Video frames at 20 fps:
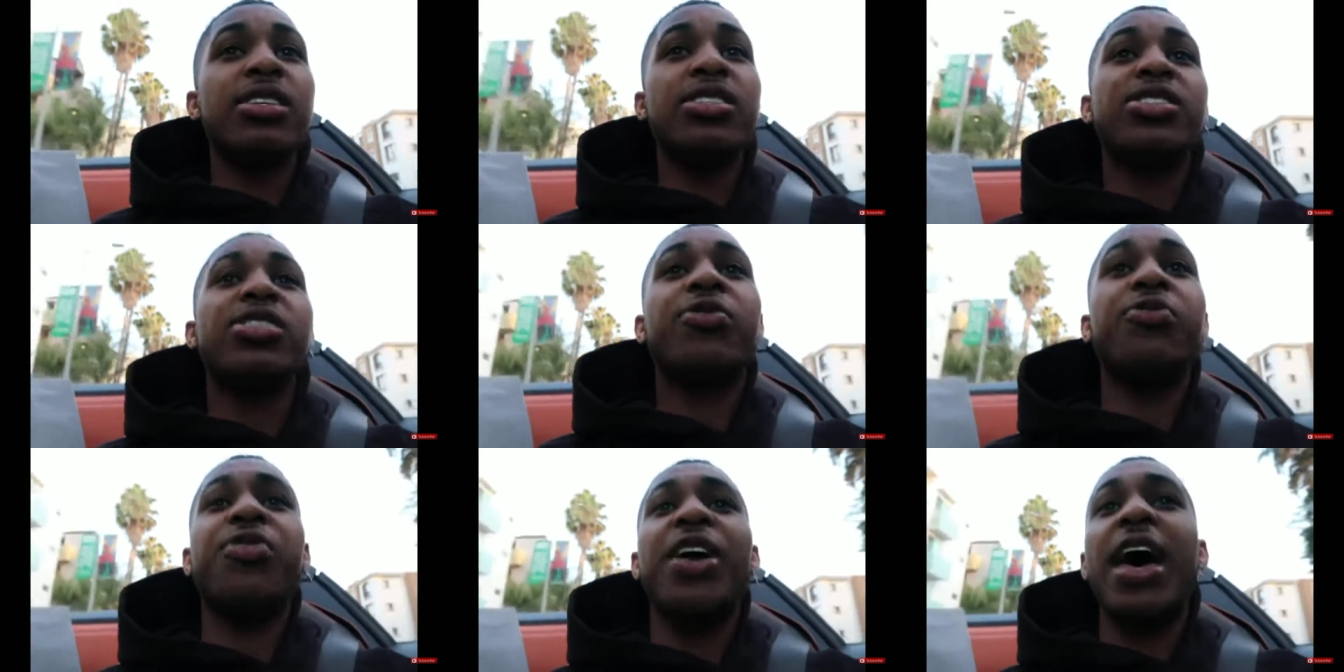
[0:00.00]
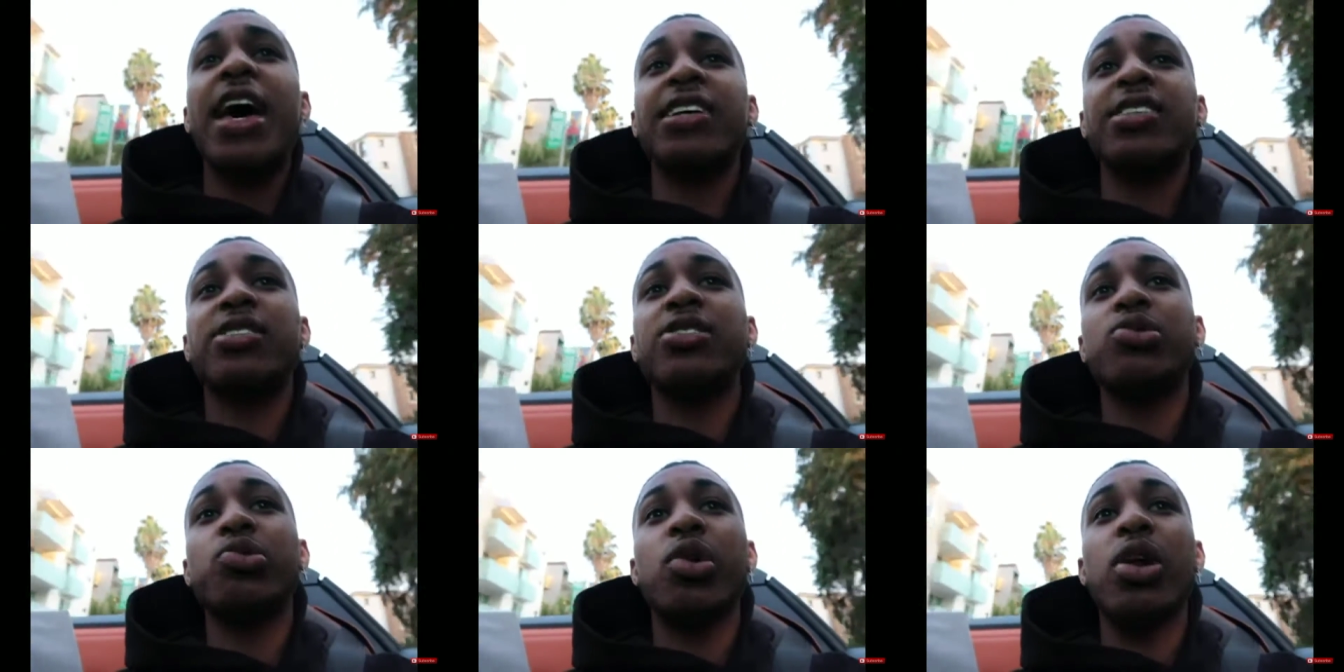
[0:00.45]
this is the
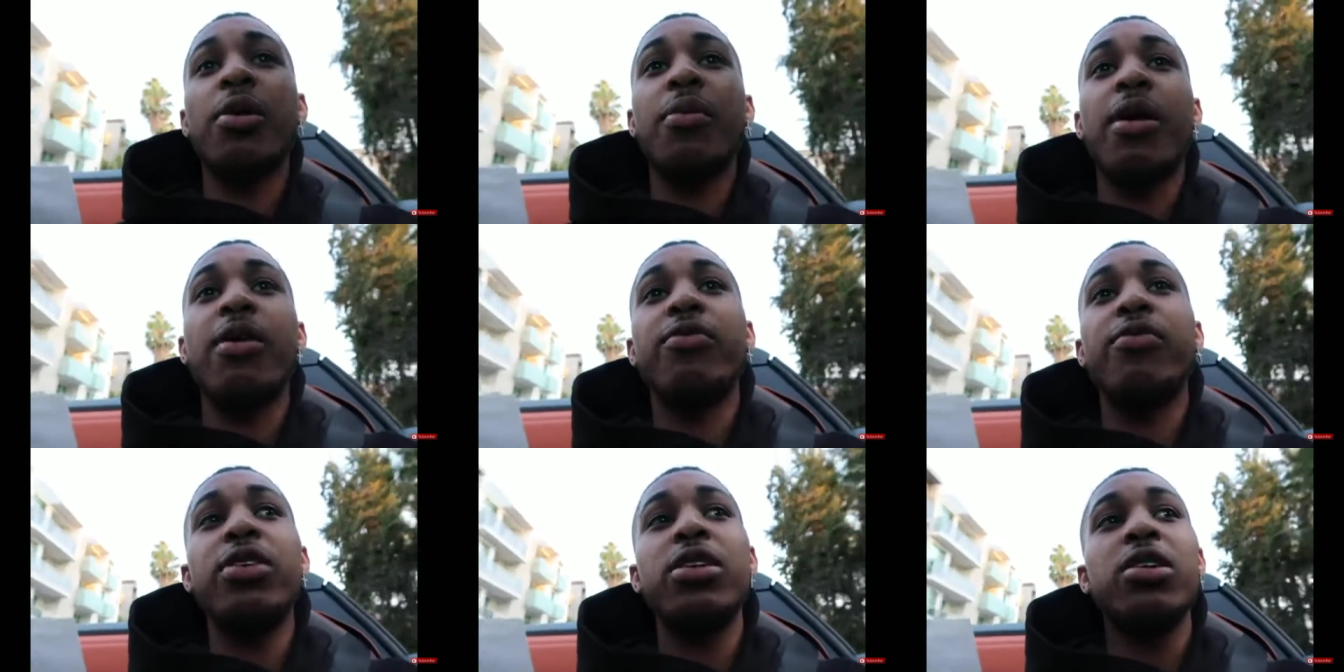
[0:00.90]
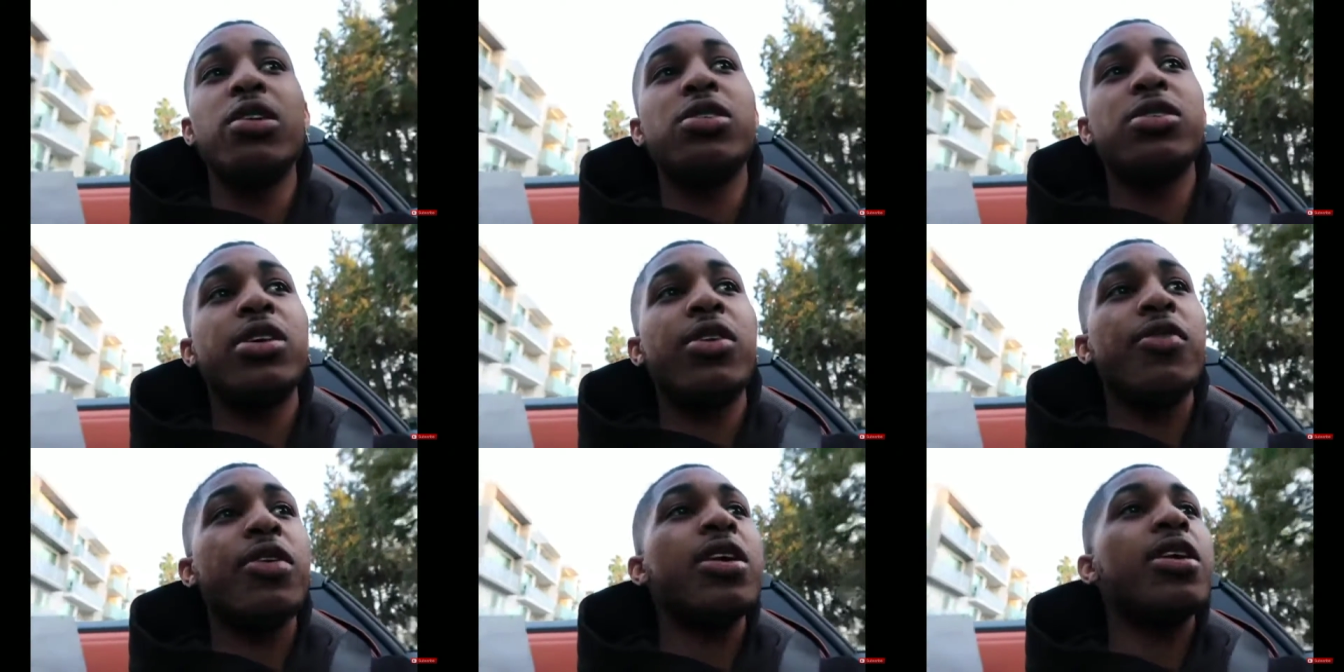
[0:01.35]
fastest one of my
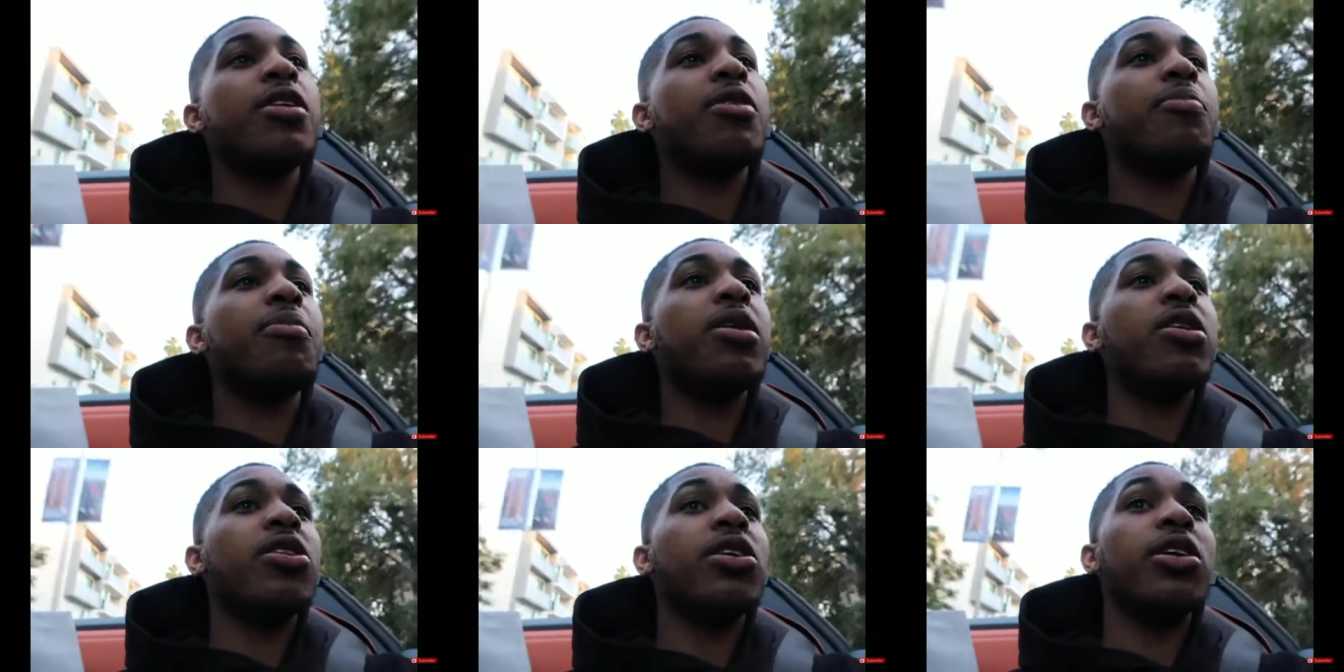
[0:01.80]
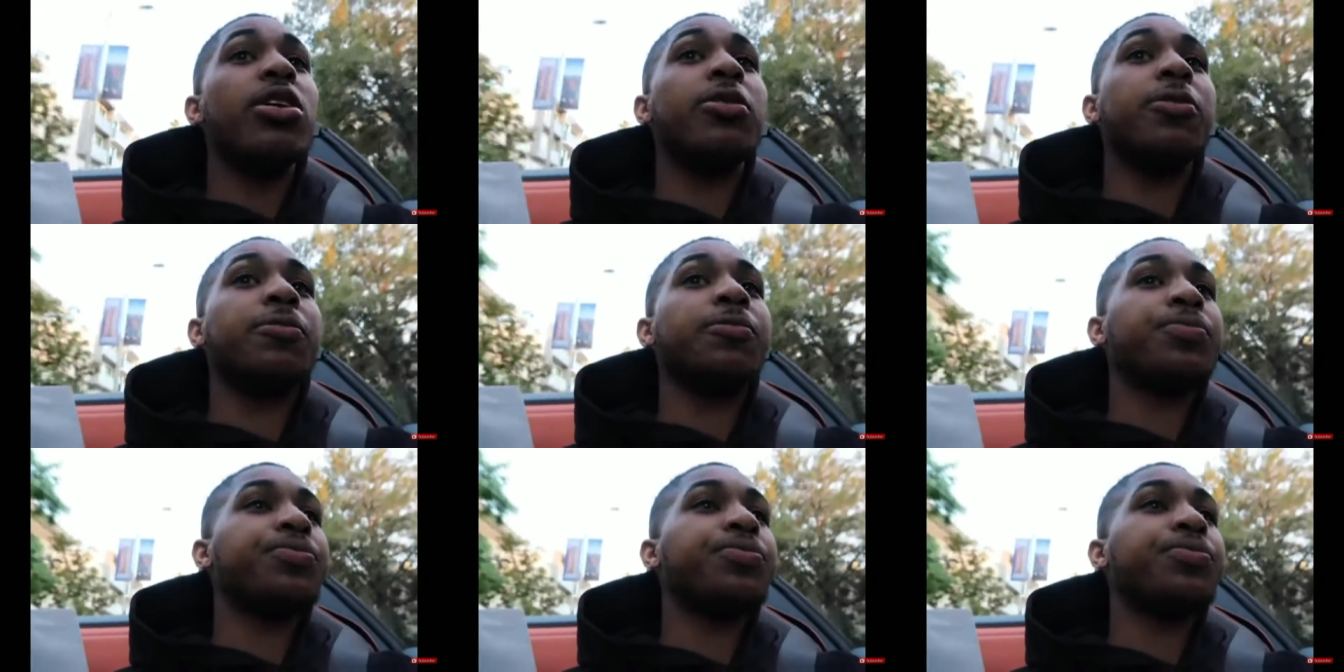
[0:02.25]
videos ever hit a million.